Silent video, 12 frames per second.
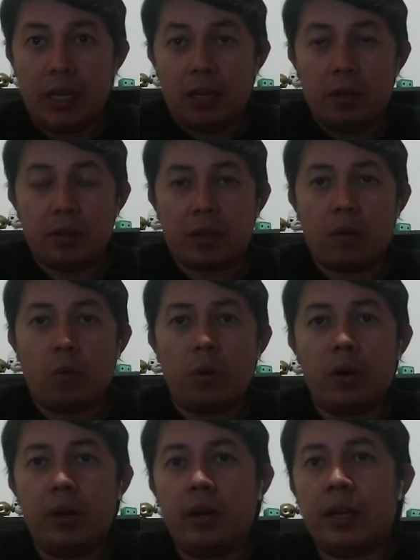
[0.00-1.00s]
You can
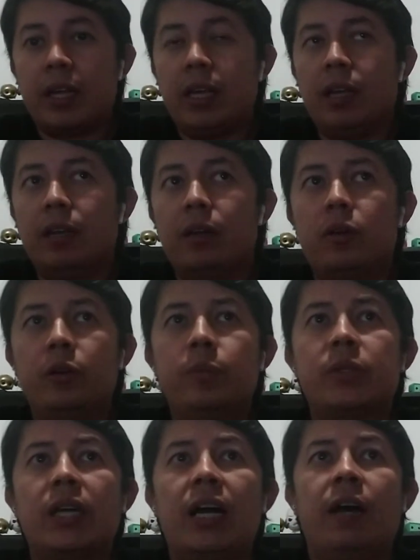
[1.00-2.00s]
work in
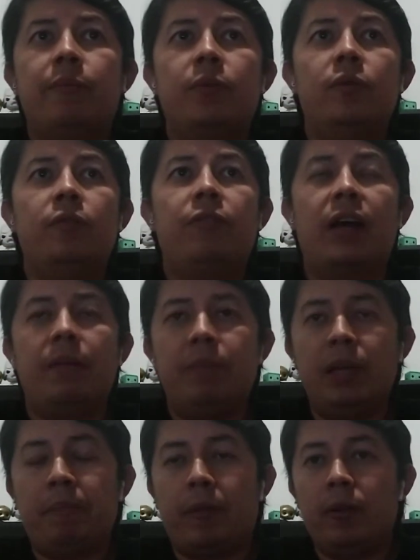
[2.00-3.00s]
groups up to 5
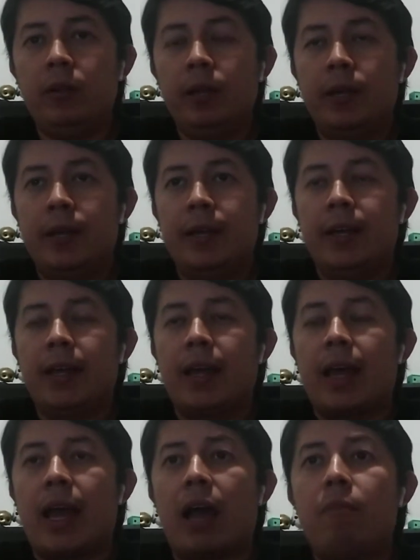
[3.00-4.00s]
people.
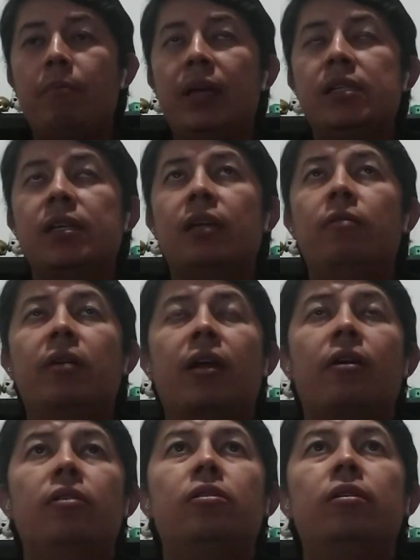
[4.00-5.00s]
And basically what I'm
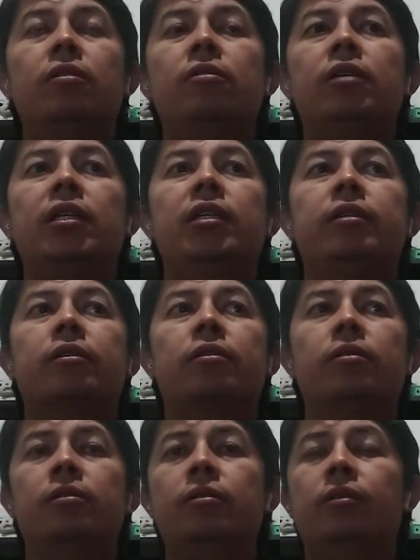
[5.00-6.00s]
going to do is
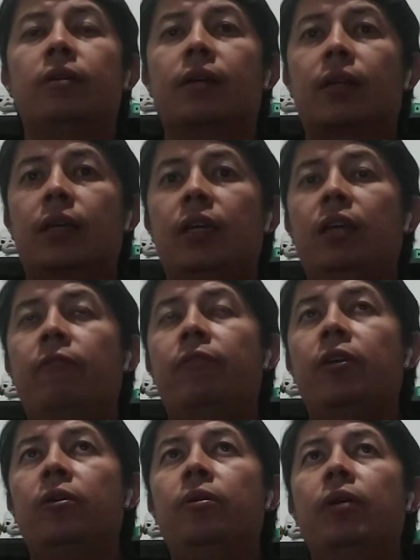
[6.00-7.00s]
to give
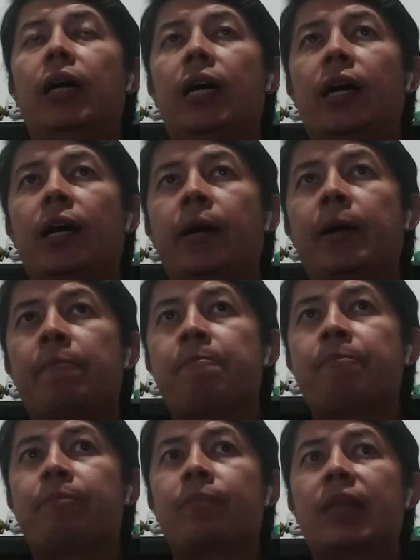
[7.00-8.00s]
you
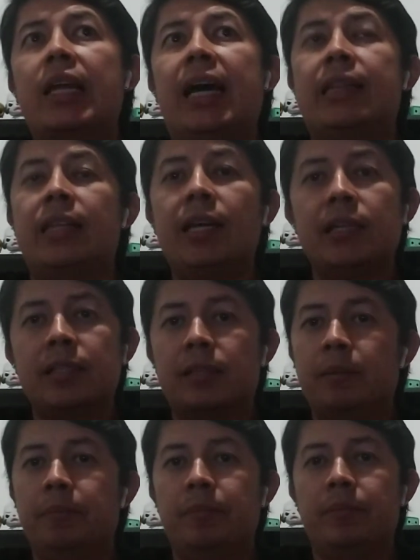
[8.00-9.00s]
a test,
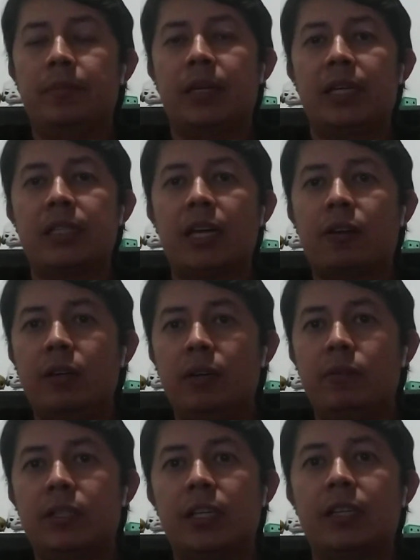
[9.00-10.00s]
a
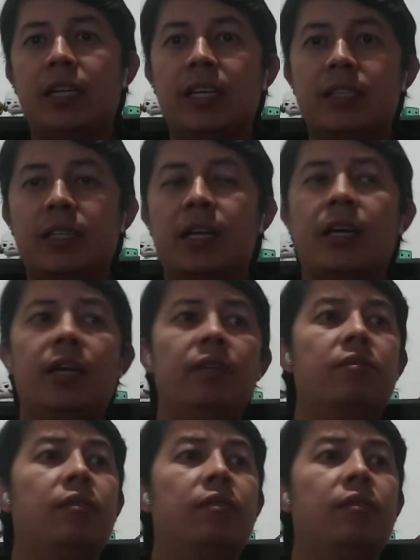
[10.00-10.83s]
psycholinguistic test that I